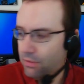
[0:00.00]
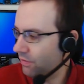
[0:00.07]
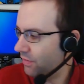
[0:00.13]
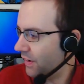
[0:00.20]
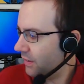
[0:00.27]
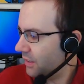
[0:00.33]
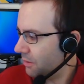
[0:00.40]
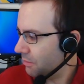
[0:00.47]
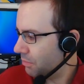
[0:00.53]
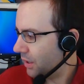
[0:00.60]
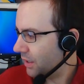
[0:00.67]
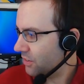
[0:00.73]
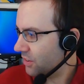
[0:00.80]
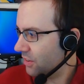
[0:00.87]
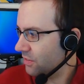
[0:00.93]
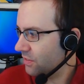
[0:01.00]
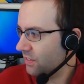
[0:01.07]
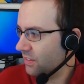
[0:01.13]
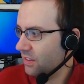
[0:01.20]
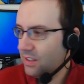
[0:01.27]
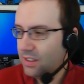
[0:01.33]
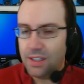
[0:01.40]
Very
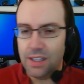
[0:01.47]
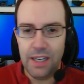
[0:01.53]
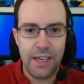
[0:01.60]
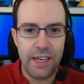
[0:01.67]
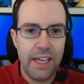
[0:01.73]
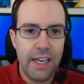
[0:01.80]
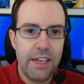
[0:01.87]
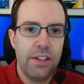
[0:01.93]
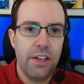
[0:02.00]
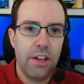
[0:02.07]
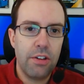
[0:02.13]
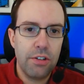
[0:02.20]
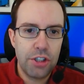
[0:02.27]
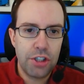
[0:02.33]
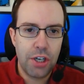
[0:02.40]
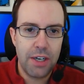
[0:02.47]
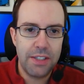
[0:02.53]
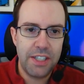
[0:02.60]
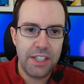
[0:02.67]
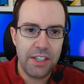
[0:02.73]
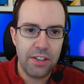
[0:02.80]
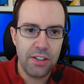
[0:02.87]
impressive. And again, another
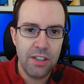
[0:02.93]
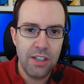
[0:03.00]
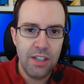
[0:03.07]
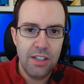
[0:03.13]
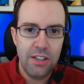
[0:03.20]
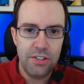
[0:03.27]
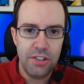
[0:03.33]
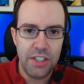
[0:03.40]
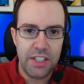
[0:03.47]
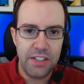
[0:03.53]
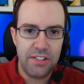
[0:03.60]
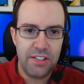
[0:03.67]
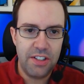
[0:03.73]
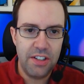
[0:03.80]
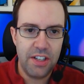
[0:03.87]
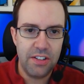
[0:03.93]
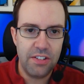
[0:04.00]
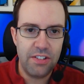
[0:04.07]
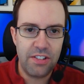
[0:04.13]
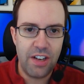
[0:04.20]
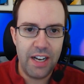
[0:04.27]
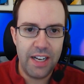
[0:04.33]
shot here. You can see the
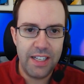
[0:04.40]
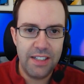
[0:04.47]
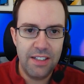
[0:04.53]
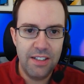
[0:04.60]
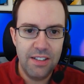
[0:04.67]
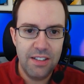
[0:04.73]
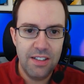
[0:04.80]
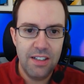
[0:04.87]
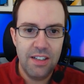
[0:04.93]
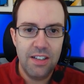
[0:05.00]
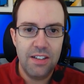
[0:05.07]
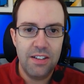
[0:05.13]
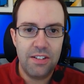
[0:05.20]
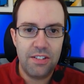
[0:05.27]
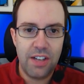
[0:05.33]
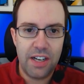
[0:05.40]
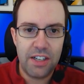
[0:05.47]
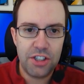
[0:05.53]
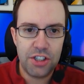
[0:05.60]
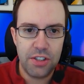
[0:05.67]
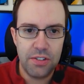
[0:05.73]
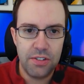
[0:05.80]
side
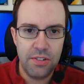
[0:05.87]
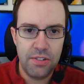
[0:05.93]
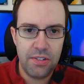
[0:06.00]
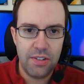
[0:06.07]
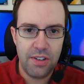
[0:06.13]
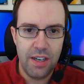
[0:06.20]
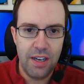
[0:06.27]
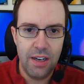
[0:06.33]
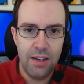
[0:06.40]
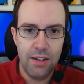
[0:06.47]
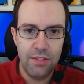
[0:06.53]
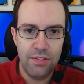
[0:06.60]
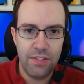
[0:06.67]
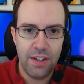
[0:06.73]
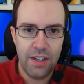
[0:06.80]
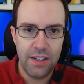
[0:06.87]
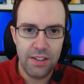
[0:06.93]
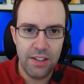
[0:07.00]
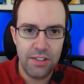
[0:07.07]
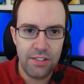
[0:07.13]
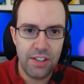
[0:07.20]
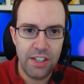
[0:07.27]
sections of
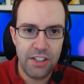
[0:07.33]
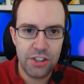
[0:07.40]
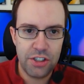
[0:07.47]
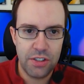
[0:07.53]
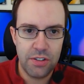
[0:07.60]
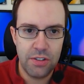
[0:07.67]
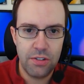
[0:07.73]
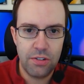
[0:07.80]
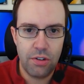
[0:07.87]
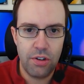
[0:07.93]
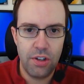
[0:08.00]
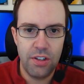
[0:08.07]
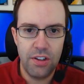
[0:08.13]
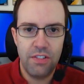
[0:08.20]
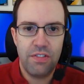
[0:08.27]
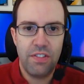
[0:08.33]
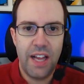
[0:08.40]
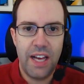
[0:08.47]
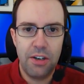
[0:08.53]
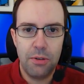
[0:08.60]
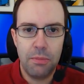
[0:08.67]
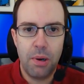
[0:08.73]
the station, so that the
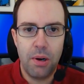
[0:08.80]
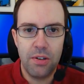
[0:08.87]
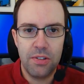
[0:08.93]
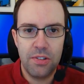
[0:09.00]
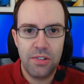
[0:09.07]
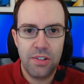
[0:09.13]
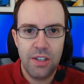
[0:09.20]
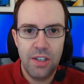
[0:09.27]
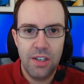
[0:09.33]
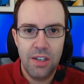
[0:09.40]
flatter parts,